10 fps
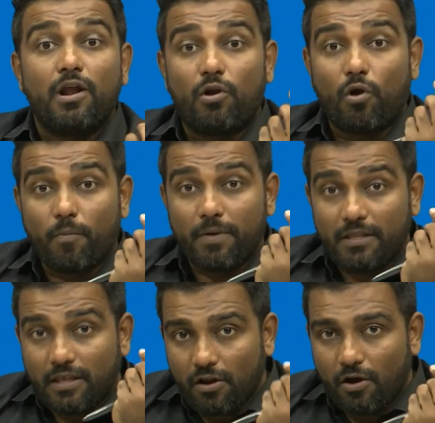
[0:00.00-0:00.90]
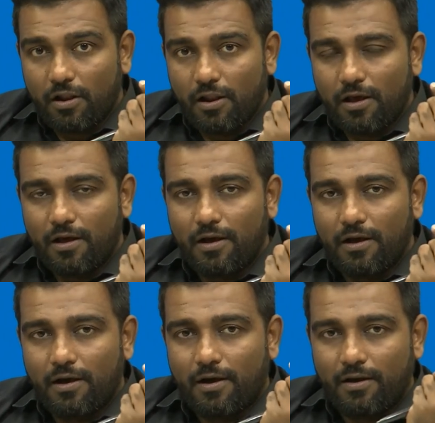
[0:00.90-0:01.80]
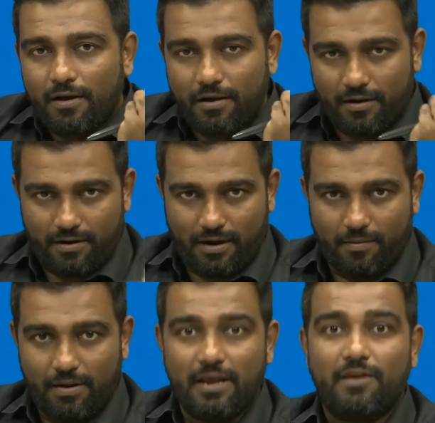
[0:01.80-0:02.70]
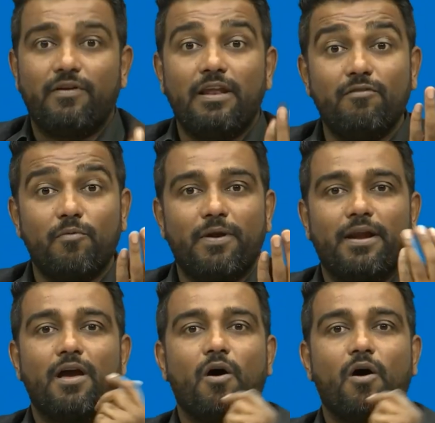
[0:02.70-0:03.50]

Drop ethanol on a table, it will evaporate.